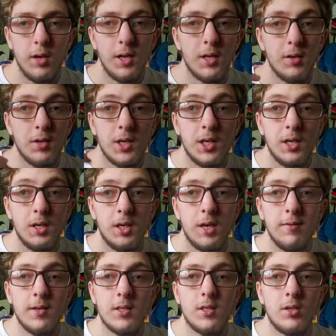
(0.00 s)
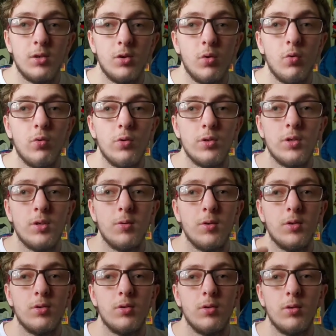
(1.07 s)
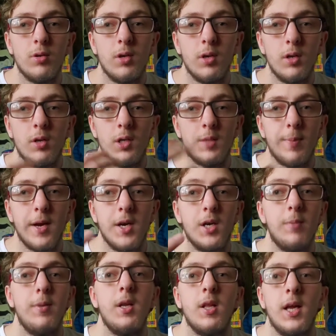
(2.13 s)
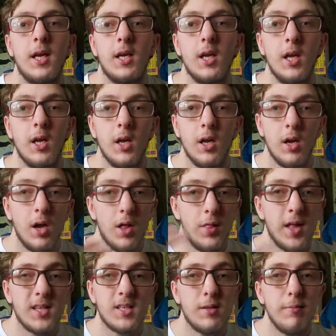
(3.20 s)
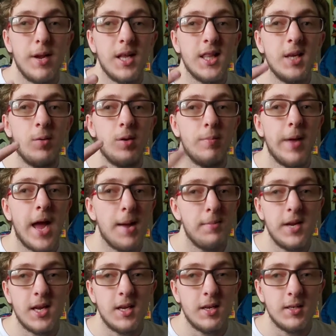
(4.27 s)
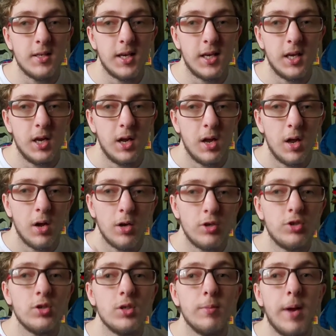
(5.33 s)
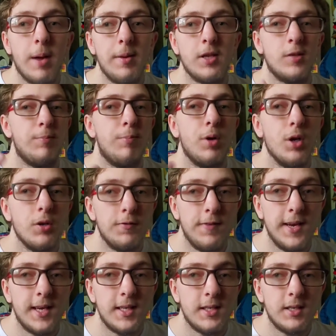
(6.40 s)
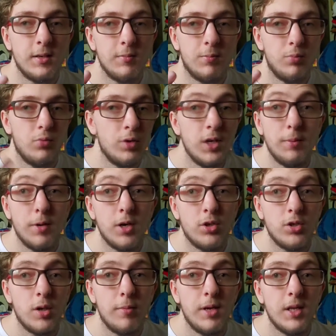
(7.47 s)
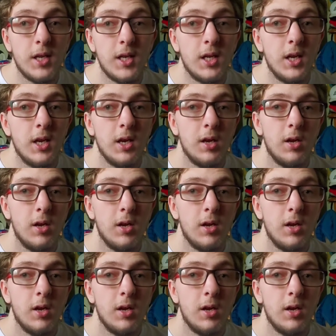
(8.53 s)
and they give us goals to aspire to be like. That's the main thing with Batman. It's like, sure, Batman's perfect, pretty much. I mean, like,